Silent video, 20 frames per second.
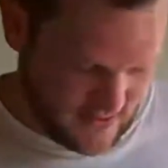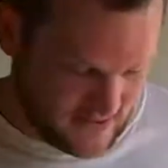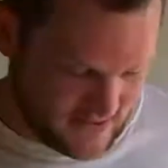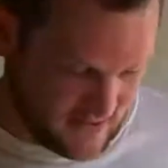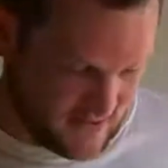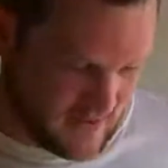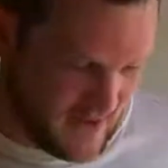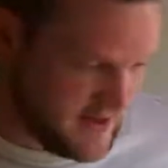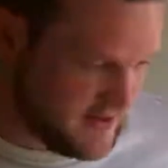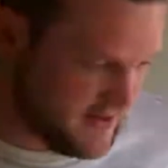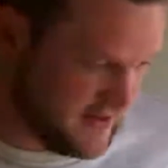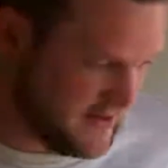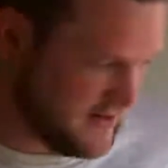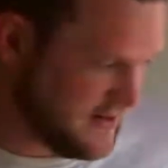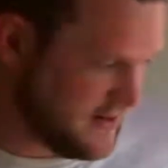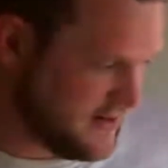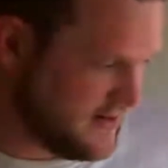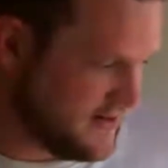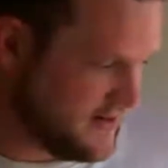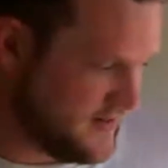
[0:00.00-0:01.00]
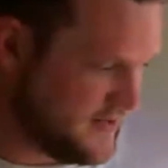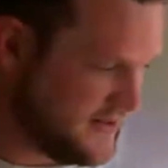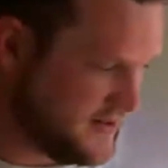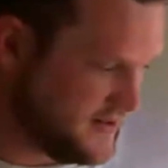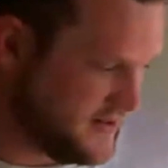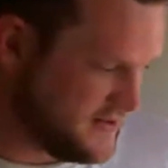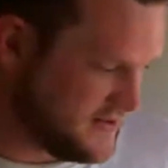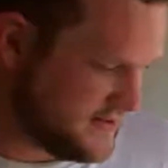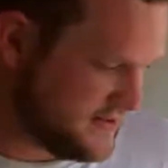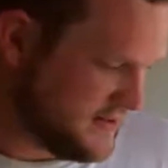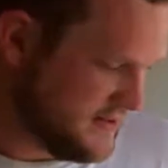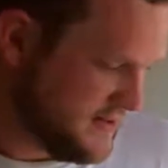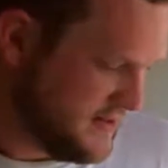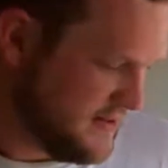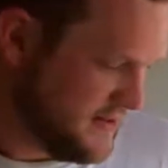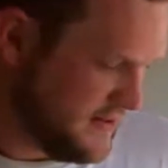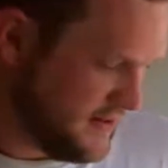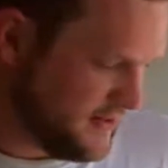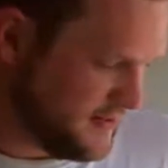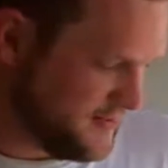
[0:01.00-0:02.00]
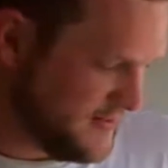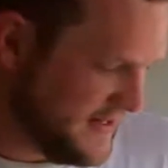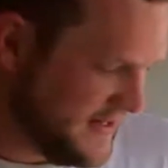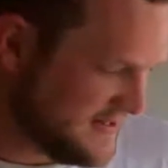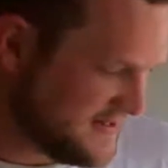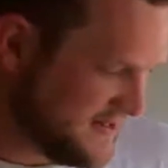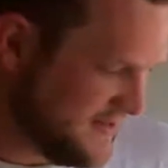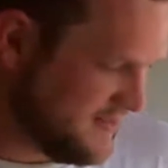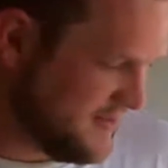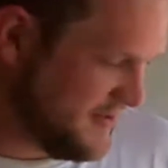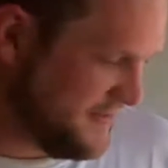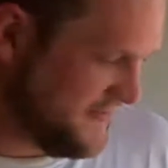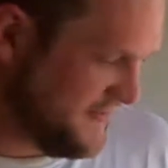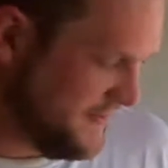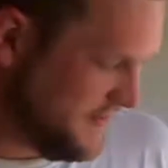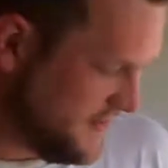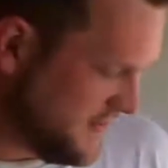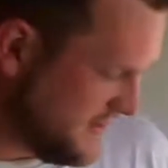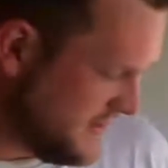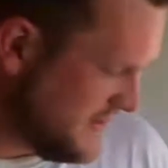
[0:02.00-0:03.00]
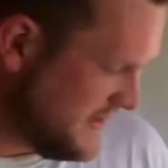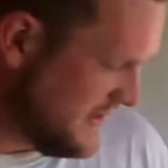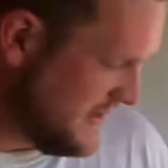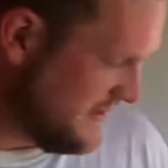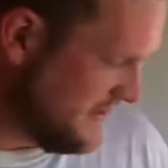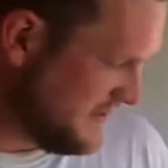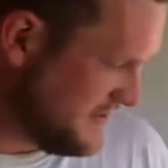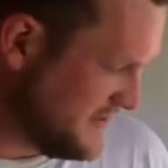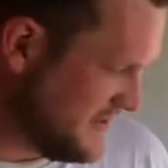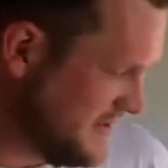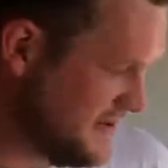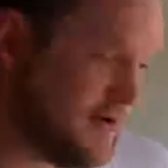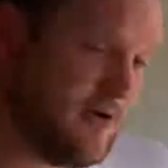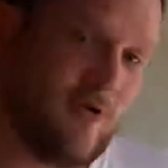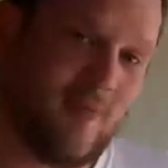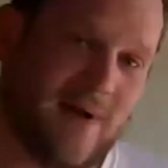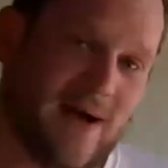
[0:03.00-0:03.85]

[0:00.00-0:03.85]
looks great in here. I mean, this old basketball floor now looks like new